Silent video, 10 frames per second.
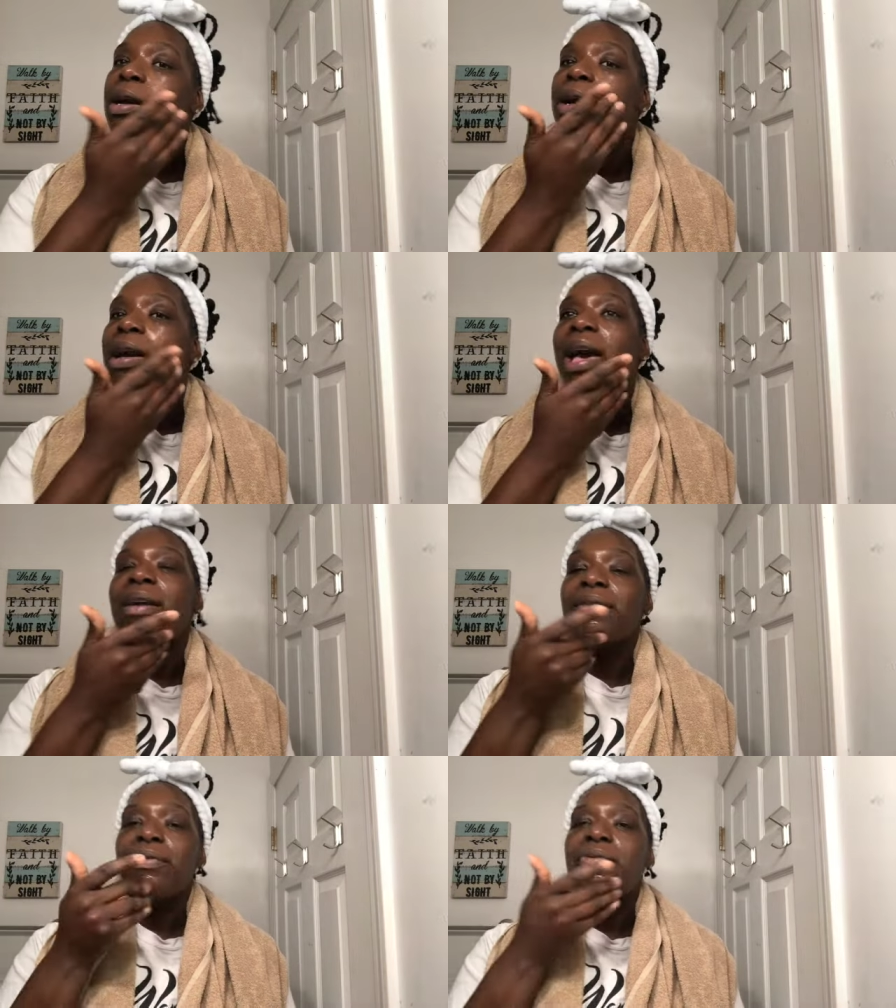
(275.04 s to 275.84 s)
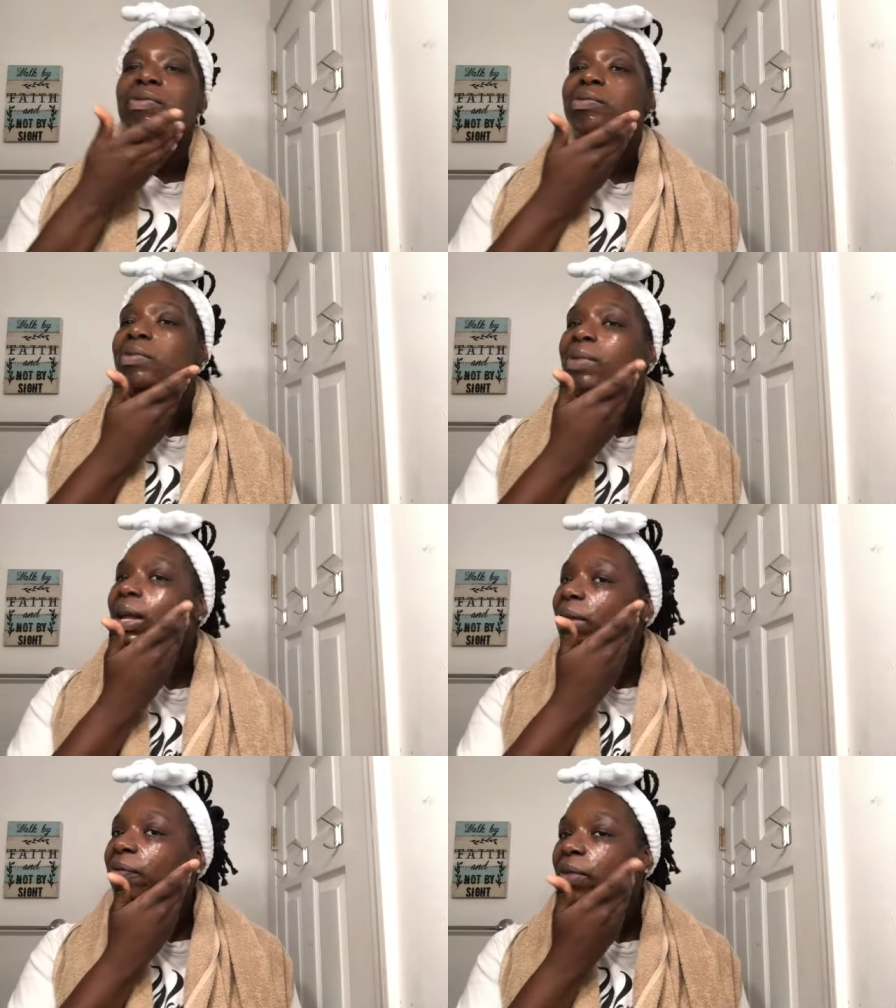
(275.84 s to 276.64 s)
have
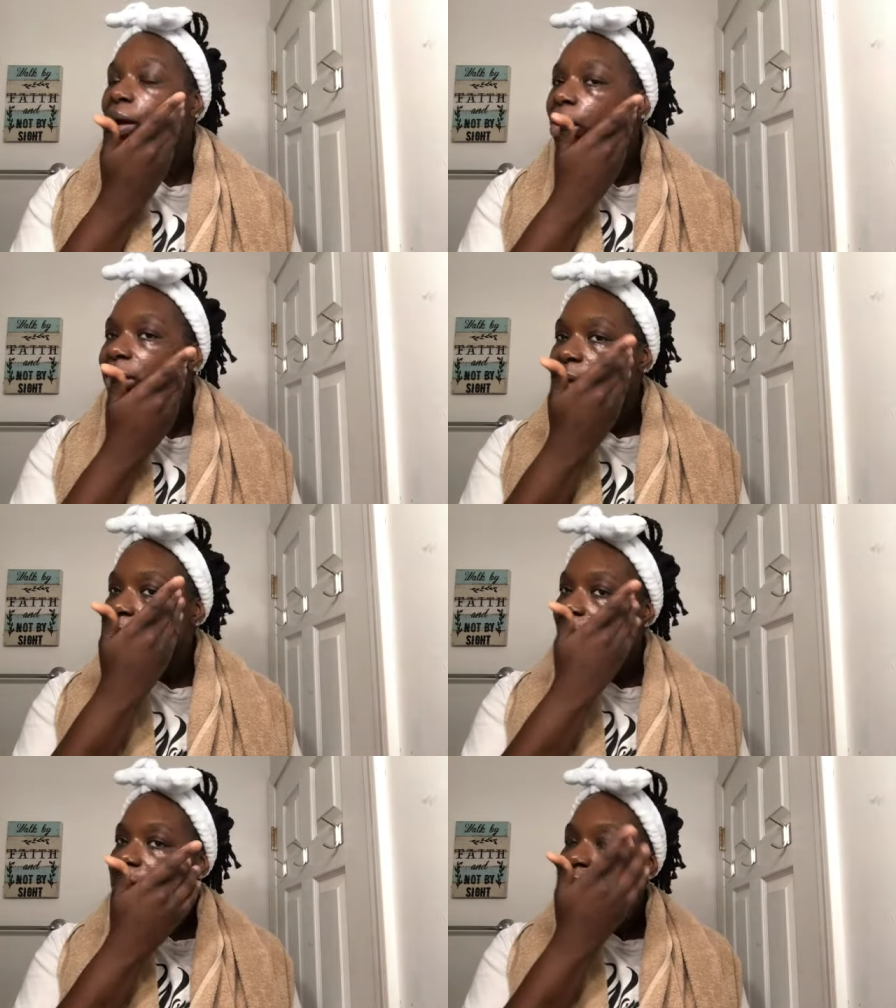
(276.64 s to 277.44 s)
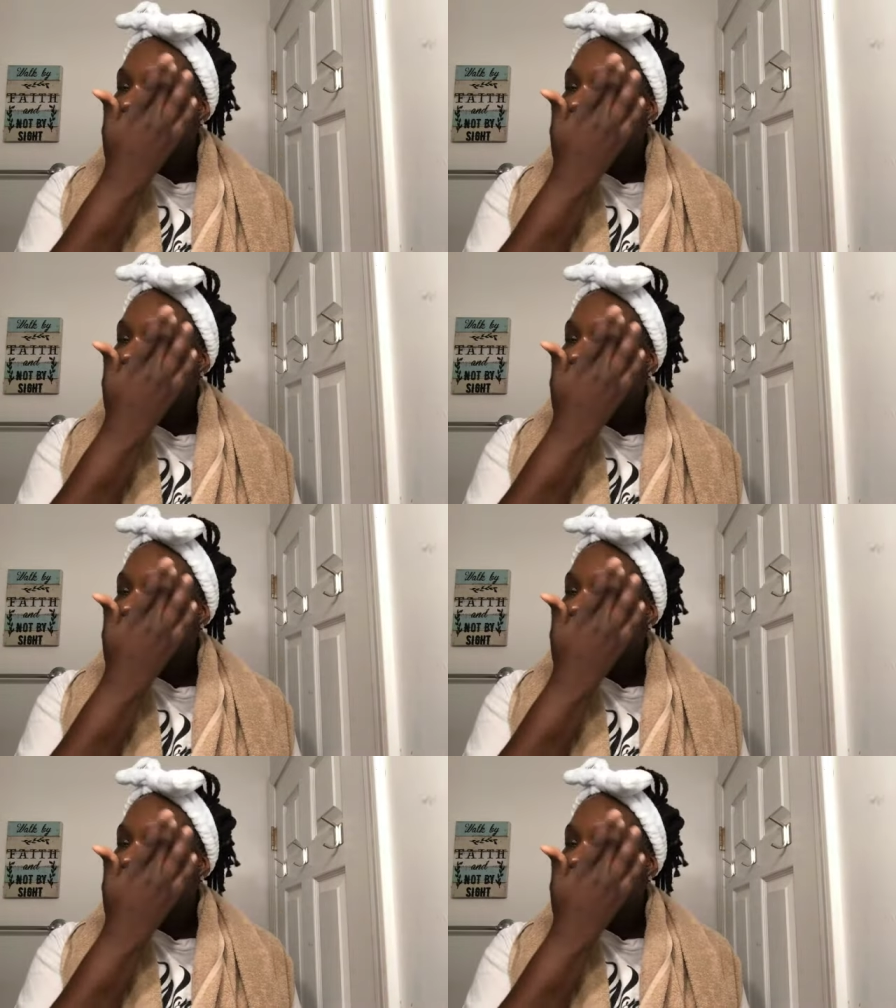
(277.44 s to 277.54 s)
any flaws, I guess.